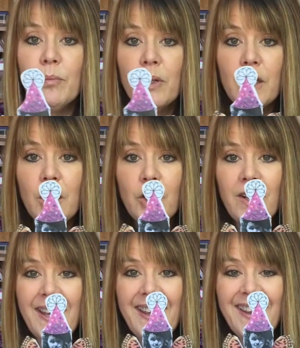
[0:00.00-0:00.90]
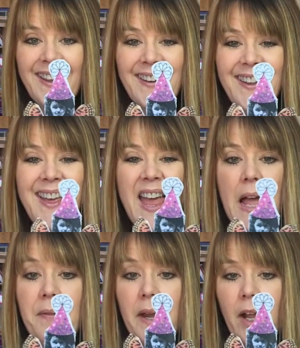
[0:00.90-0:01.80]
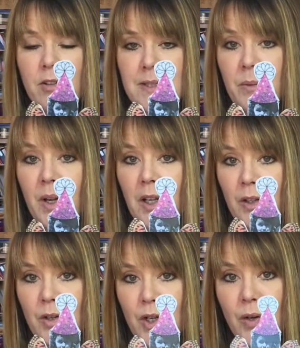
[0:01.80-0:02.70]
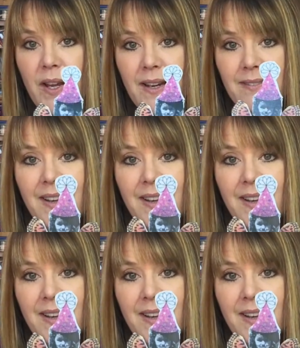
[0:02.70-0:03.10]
put it on her head, and then I also colored her in.